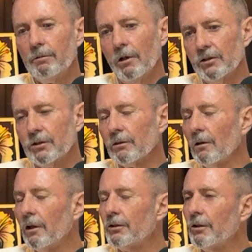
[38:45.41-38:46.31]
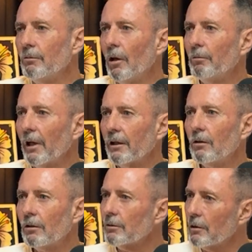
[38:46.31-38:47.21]
I still like doing my Black
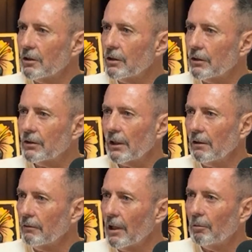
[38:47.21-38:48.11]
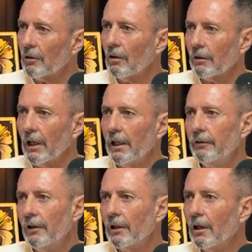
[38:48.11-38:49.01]
Hawks, which is a single double
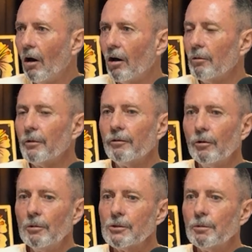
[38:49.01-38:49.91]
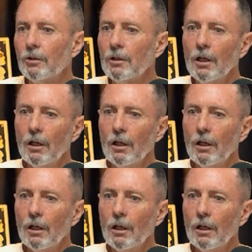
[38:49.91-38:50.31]
concave, high performance board.